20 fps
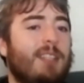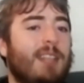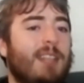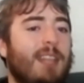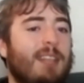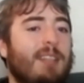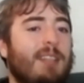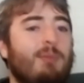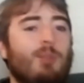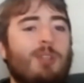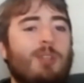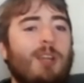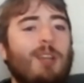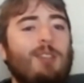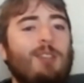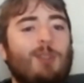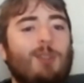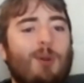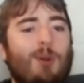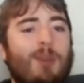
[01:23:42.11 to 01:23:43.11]
And libertarians
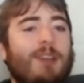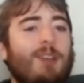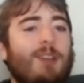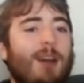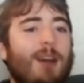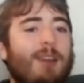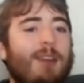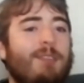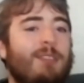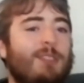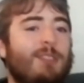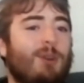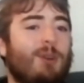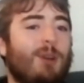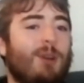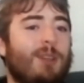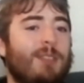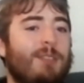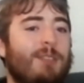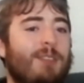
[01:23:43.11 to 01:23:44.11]
don't get a lot of
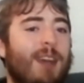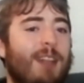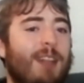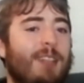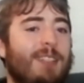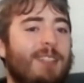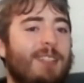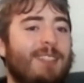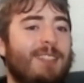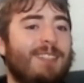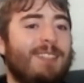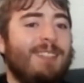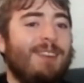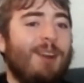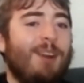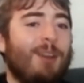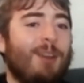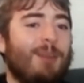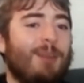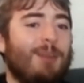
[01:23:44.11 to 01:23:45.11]
historically valid
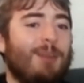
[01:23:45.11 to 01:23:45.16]
arguments,